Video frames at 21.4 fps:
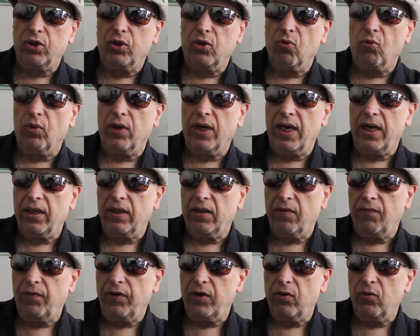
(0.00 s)
doing
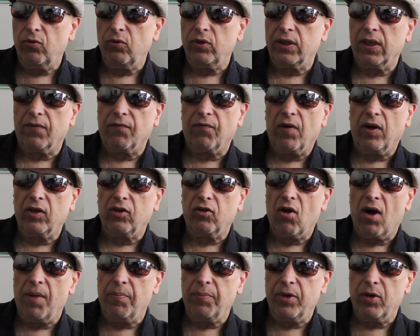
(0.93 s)
interviews at
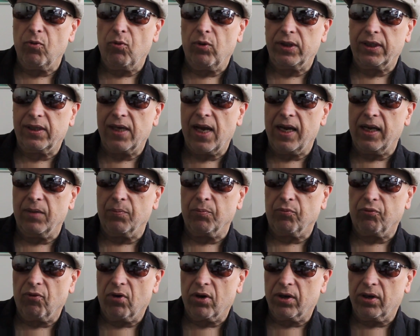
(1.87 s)
Funtime USA in
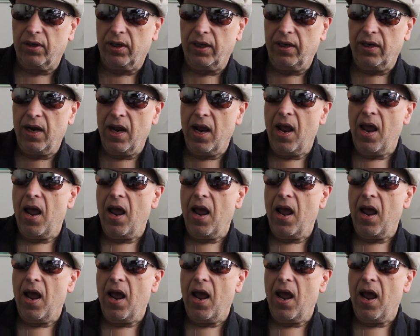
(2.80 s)
Brooklyn,